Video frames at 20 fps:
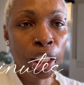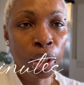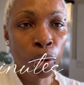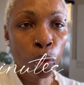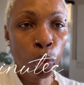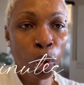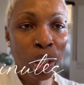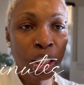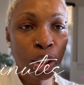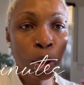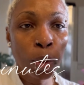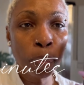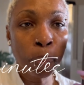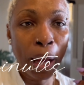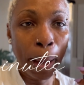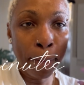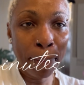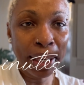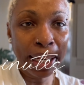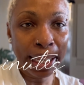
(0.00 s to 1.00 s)
when you
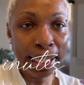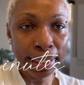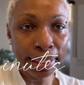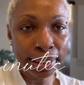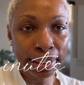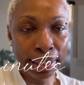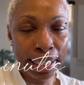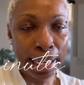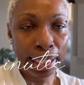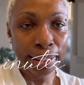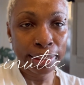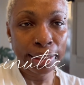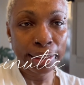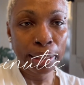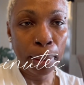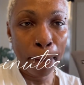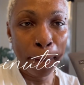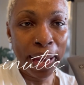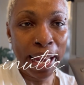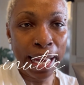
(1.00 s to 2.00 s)
apply this, guys,
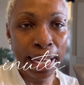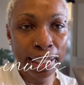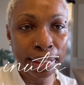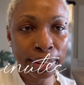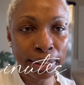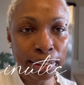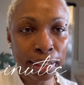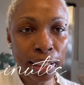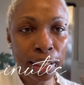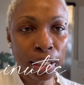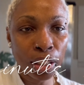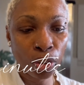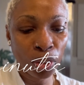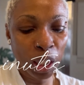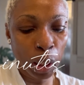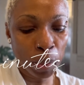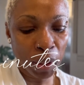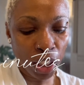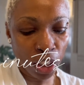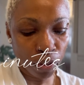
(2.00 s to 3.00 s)
it's a mask. You
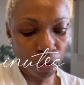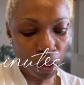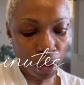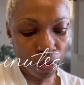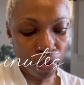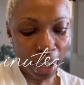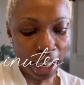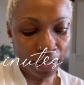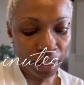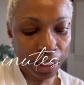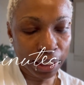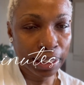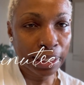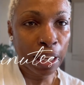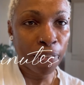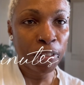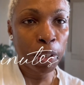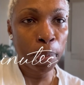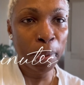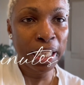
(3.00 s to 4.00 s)
keep it on for five to
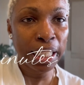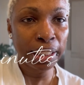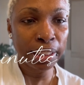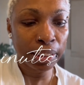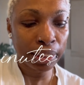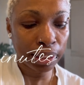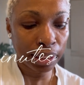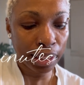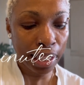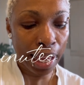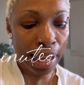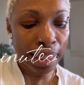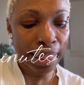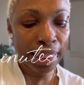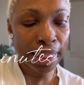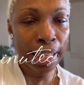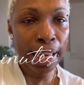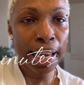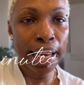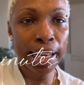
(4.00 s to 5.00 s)
seven minutes and
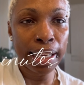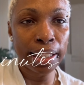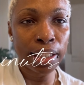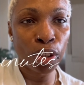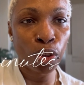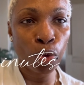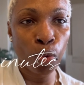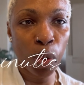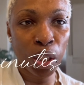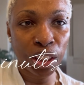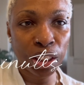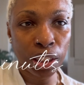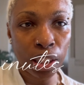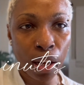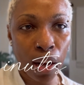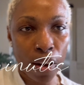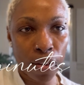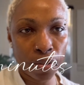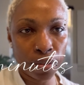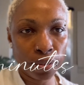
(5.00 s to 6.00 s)
then you wash it
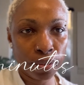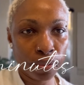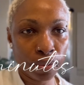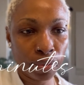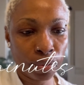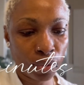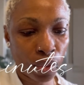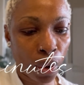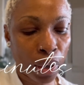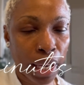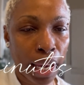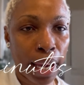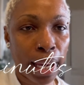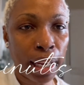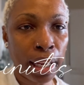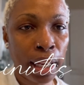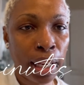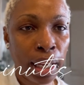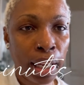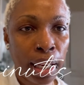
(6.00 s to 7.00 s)
off,
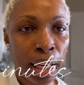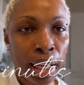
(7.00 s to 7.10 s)
okay?